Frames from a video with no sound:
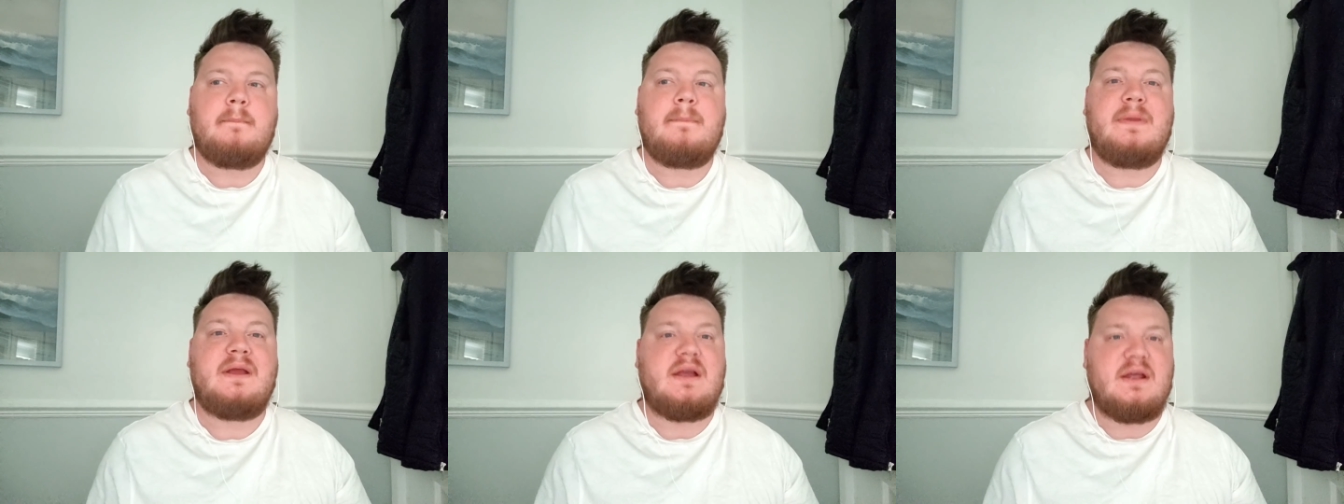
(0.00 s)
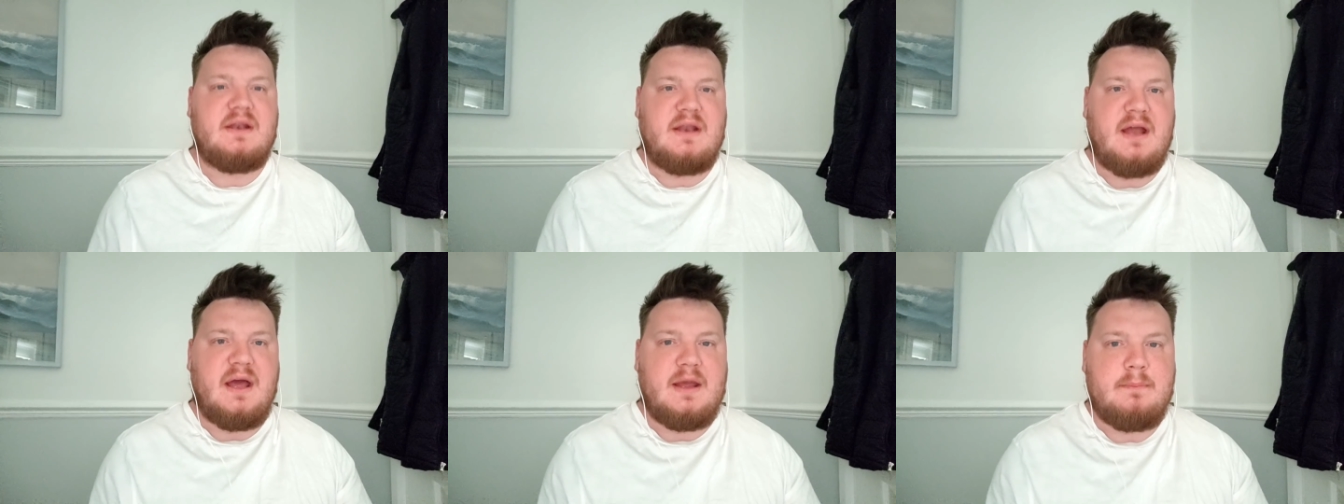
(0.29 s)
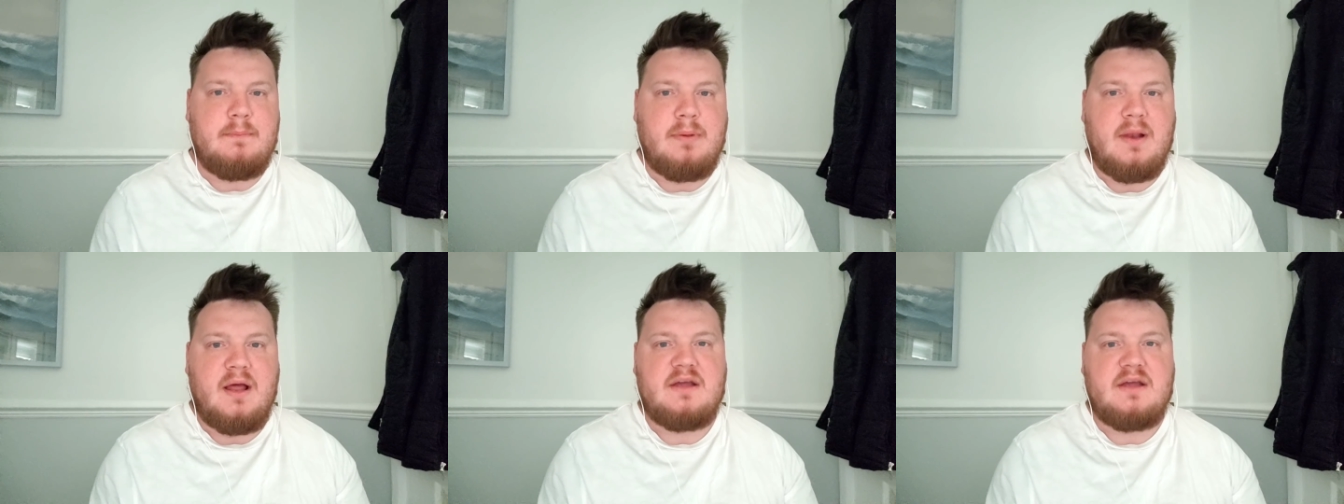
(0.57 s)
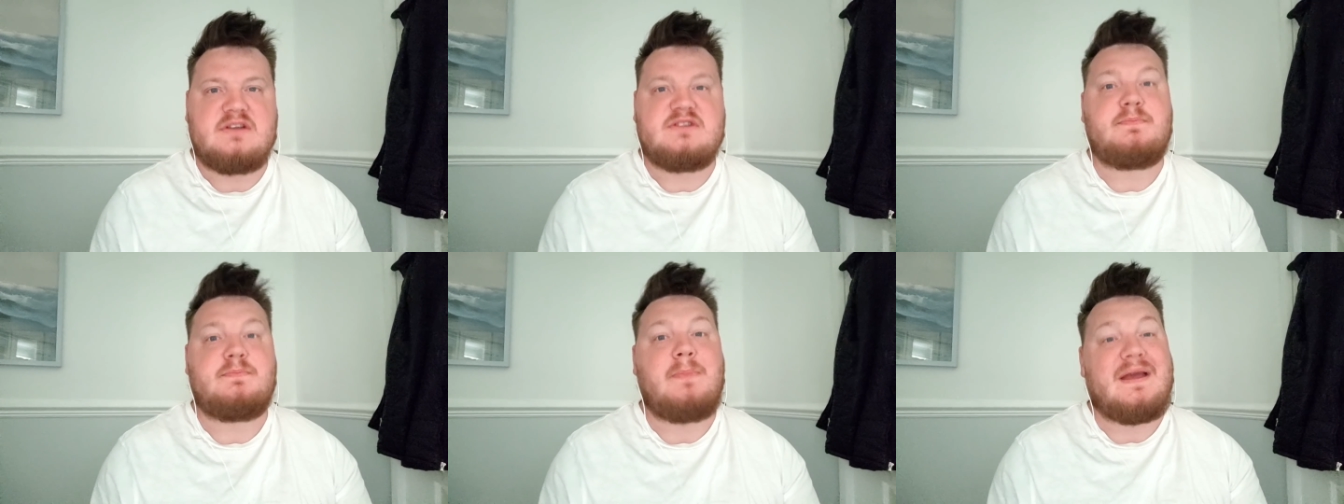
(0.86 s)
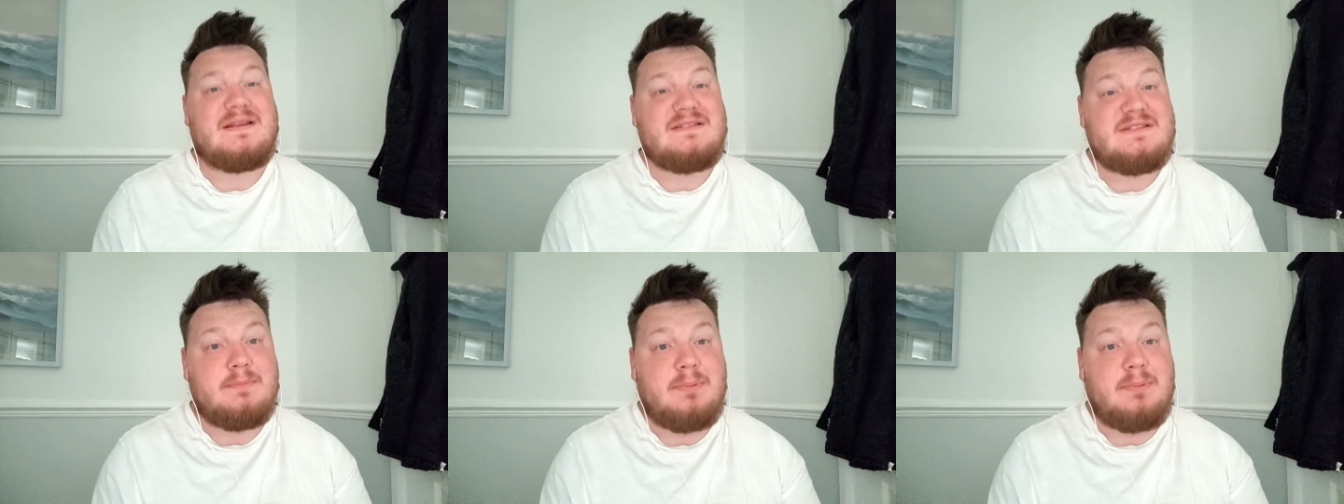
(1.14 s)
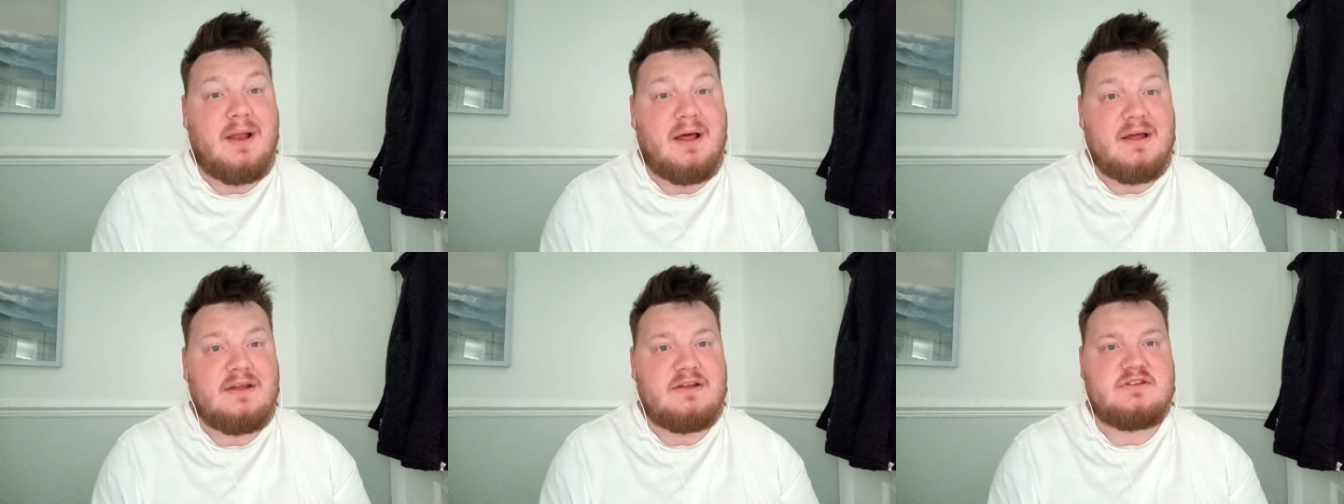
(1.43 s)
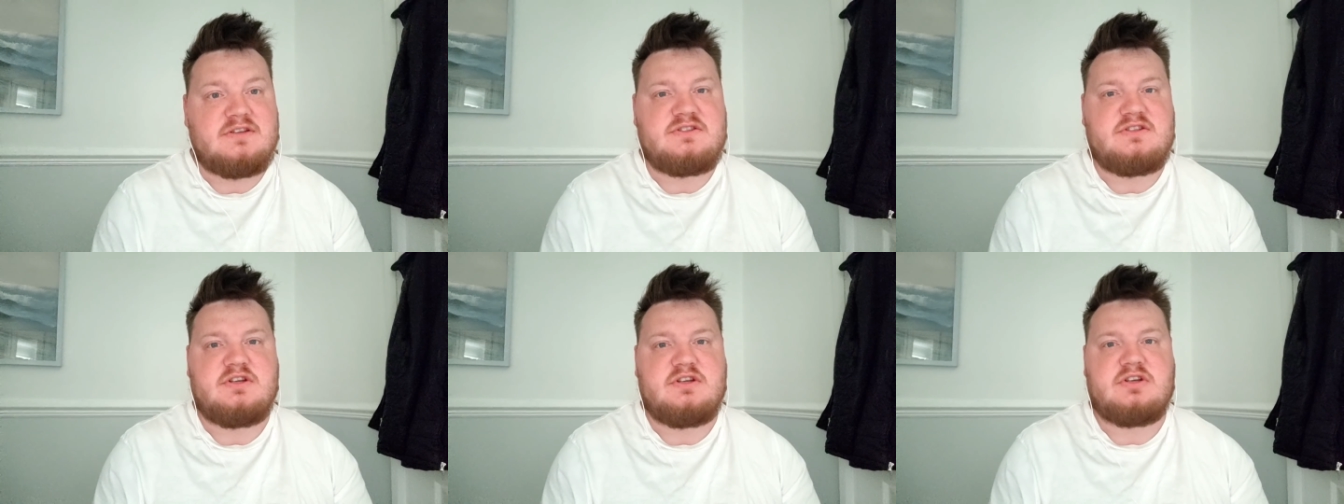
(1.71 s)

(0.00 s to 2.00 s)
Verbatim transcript: bigger name players, better players